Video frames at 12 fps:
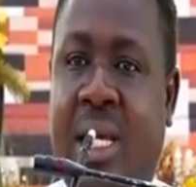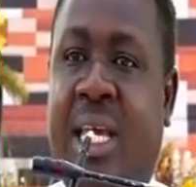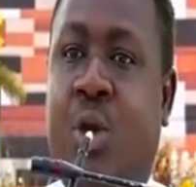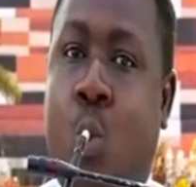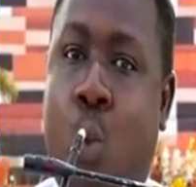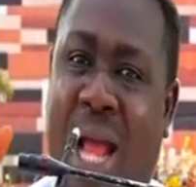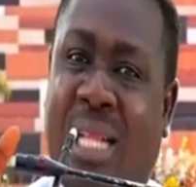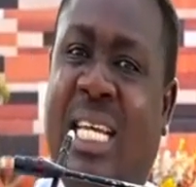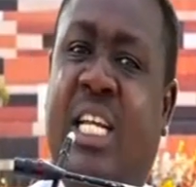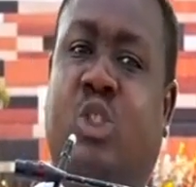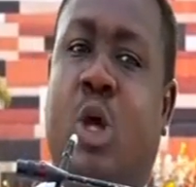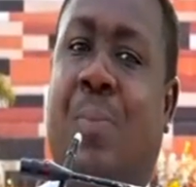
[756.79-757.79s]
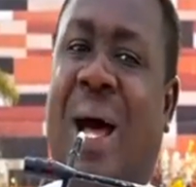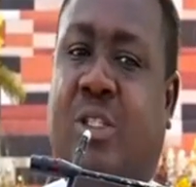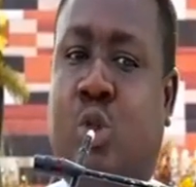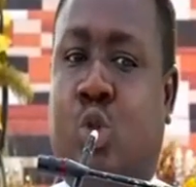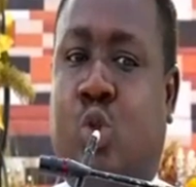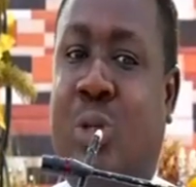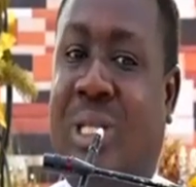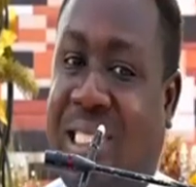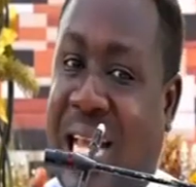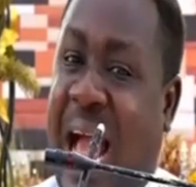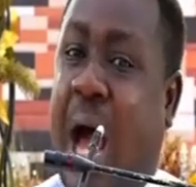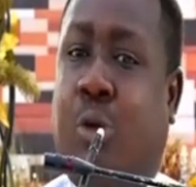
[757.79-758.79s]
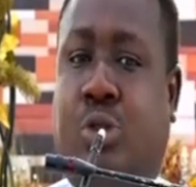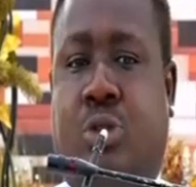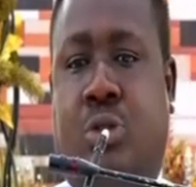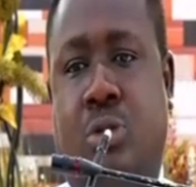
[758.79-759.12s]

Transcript: went into battles without